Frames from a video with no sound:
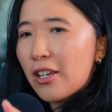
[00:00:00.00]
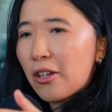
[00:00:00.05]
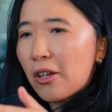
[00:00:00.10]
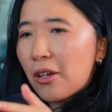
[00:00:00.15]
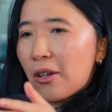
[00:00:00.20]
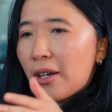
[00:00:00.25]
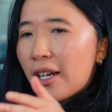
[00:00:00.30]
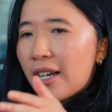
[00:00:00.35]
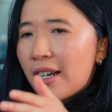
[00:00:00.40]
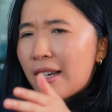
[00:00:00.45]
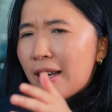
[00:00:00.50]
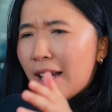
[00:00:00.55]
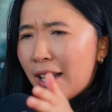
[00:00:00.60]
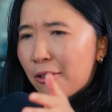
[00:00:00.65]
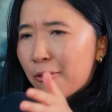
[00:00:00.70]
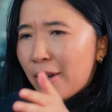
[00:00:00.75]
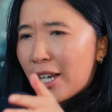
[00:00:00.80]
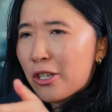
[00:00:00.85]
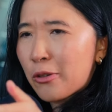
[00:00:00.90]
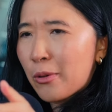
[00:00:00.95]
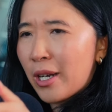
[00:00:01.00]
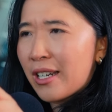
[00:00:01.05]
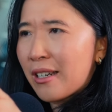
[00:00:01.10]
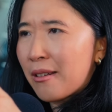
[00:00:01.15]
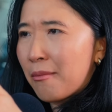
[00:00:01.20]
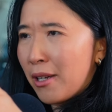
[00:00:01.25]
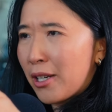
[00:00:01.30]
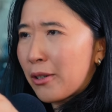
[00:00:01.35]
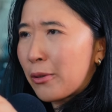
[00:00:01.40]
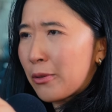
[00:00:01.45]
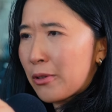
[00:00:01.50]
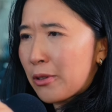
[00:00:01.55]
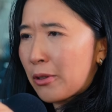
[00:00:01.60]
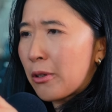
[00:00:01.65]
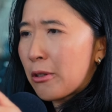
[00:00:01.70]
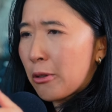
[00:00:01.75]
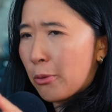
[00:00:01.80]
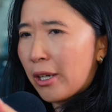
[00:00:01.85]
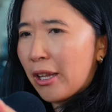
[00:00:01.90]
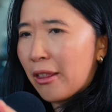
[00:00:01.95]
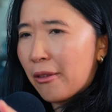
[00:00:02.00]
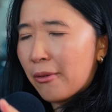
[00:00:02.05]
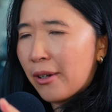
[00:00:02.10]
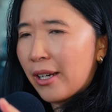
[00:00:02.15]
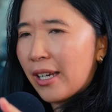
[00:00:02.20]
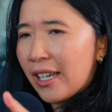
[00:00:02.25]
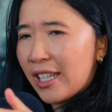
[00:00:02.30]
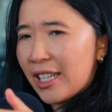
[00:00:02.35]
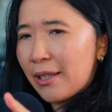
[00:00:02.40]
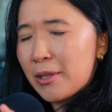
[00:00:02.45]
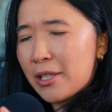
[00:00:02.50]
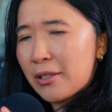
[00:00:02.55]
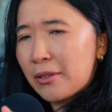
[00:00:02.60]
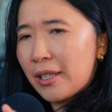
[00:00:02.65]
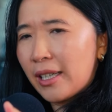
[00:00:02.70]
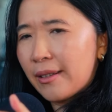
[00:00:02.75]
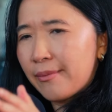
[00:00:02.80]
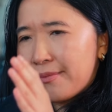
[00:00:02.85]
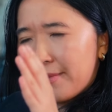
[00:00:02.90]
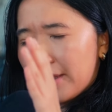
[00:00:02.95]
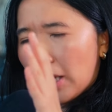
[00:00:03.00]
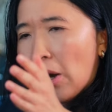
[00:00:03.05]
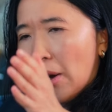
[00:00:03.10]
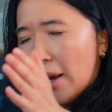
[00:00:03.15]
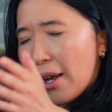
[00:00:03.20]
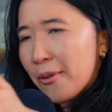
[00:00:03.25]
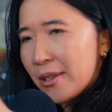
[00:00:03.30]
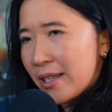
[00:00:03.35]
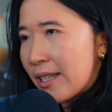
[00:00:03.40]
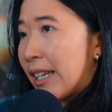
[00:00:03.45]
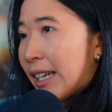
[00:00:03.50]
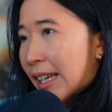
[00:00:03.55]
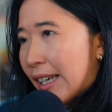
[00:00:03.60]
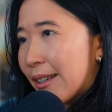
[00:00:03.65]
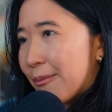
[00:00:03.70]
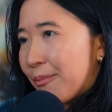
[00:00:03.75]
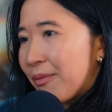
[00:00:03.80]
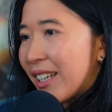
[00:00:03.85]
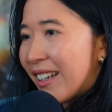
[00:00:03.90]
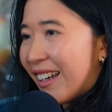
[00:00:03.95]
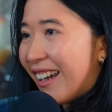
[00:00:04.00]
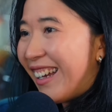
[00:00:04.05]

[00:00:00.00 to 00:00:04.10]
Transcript: I graduated medical school at 23, and I'm still like, I was an idiot.